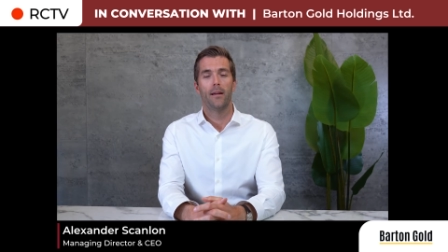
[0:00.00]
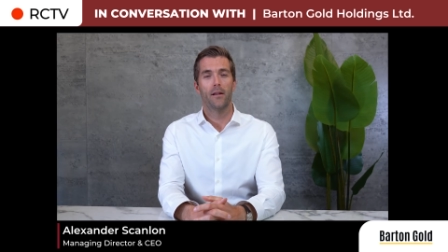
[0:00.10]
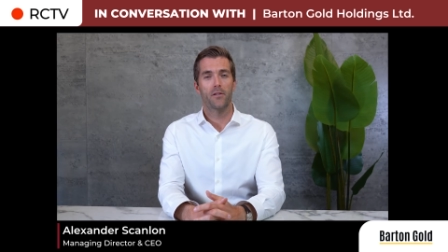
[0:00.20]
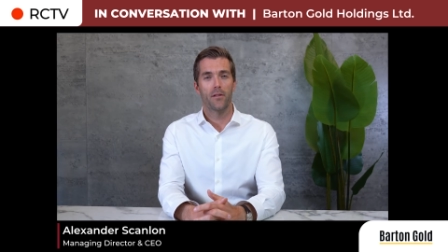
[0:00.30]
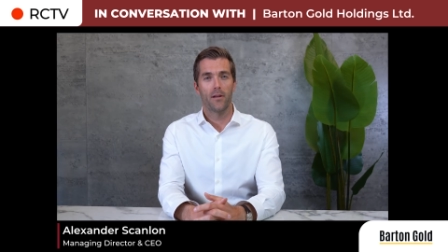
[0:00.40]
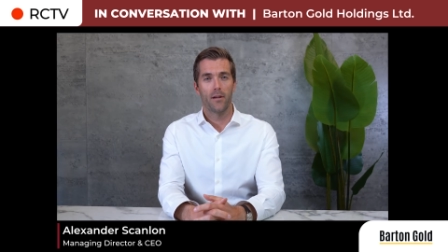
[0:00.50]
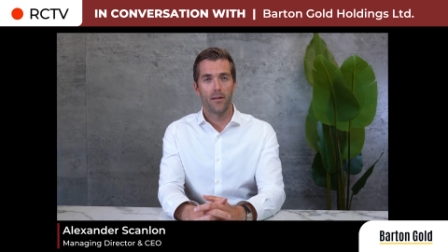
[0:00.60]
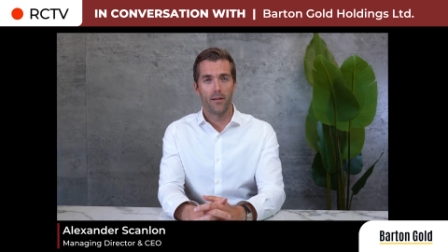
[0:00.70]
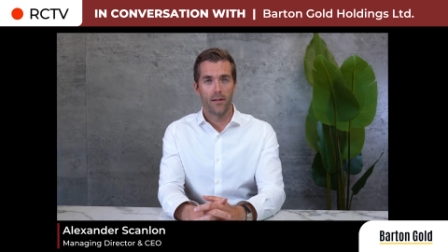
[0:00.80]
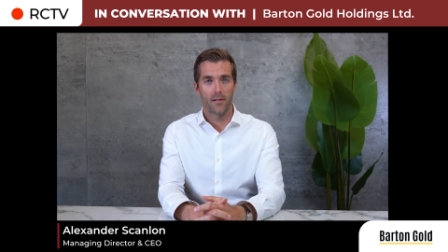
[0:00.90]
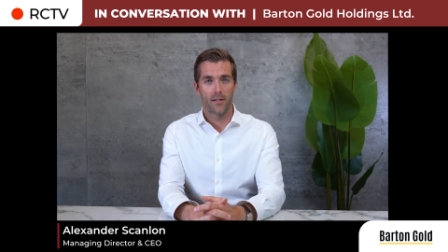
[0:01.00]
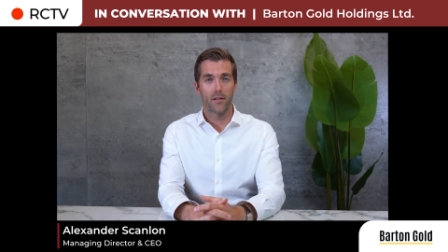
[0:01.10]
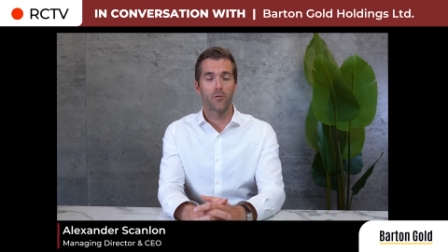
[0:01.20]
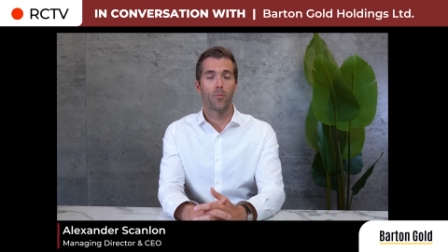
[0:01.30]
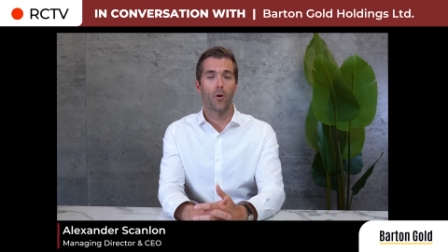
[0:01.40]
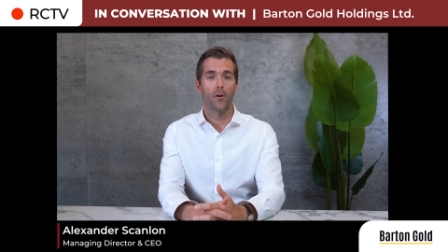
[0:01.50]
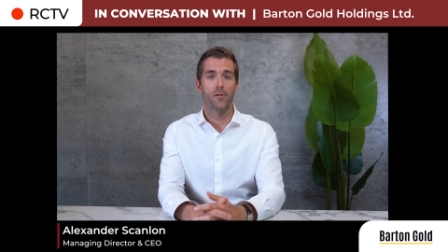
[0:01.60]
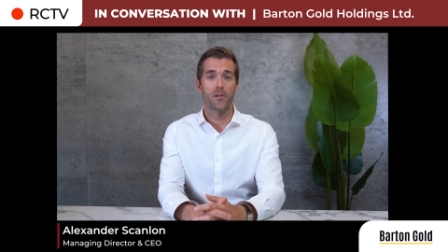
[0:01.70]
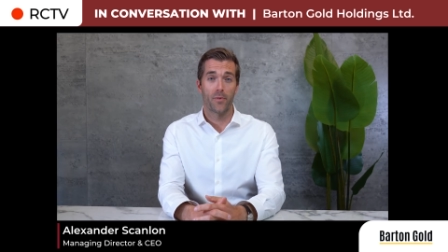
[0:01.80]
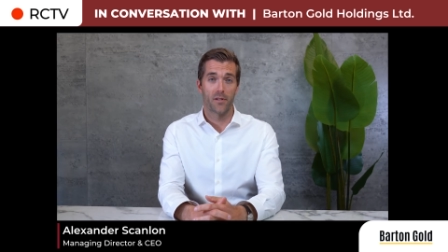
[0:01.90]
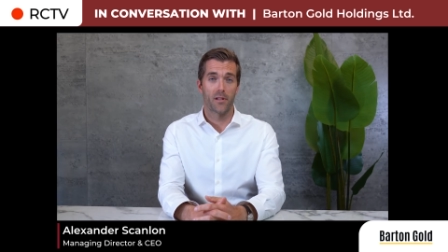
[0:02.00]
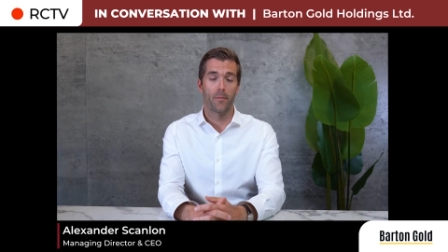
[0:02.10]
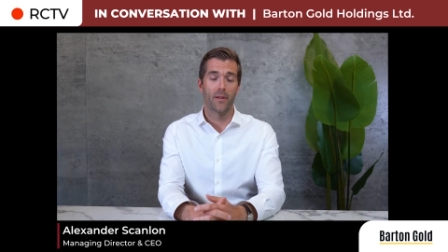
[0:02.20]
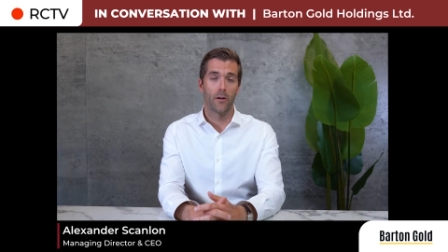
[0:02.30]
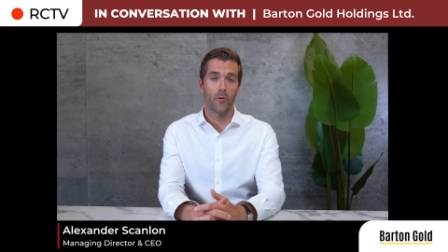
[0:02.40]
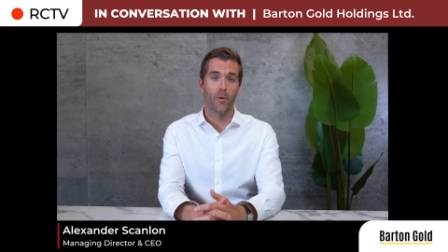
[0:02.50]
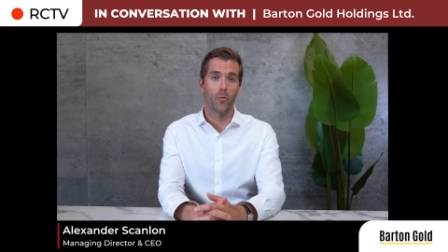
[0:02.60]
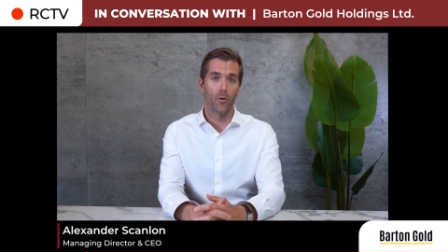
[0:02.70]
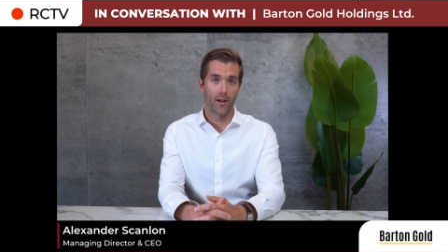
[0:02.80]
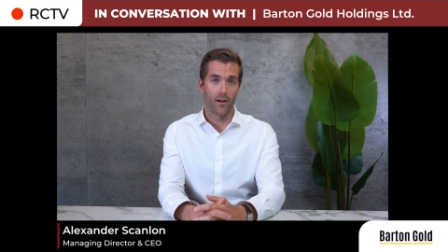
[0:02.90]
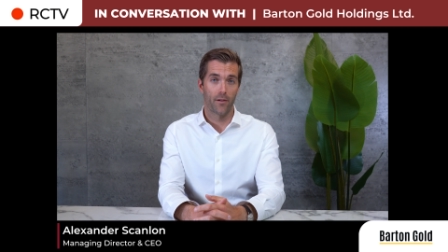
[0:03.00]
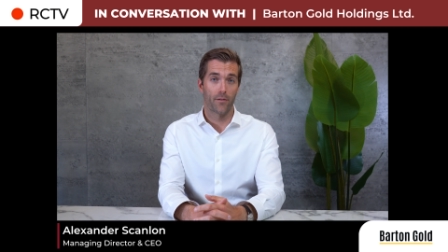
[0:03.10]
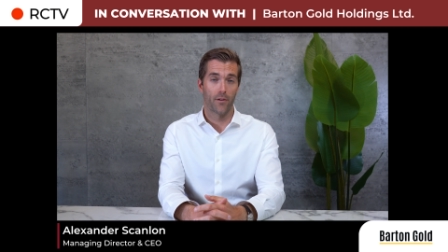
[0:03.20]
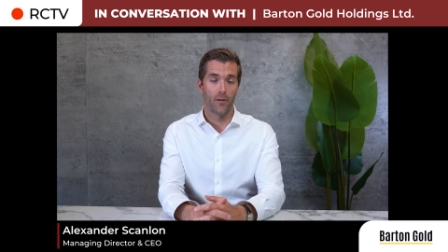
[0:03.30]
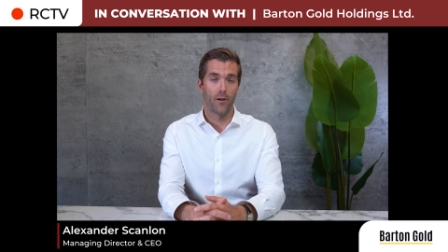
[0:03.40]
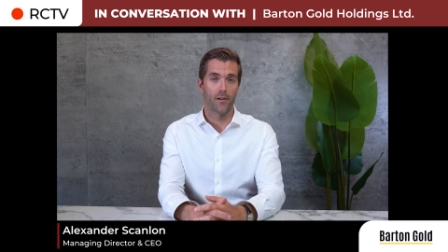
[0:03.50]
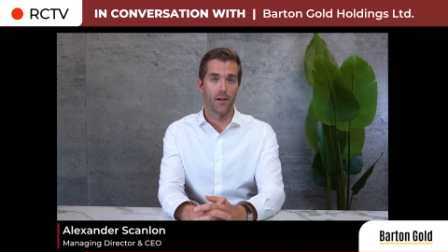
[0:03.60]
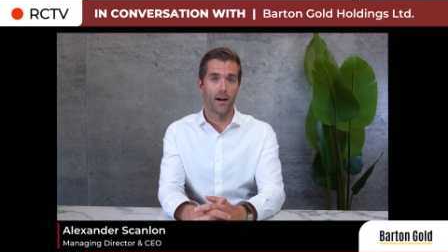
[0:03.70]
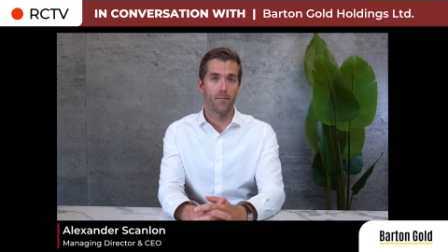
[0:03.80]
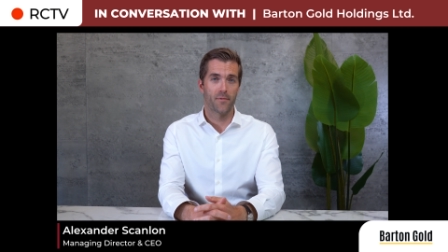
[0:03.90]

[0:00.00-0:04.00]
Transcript: Yeah, so the SensOre partnership is something that we've been working on for a long time.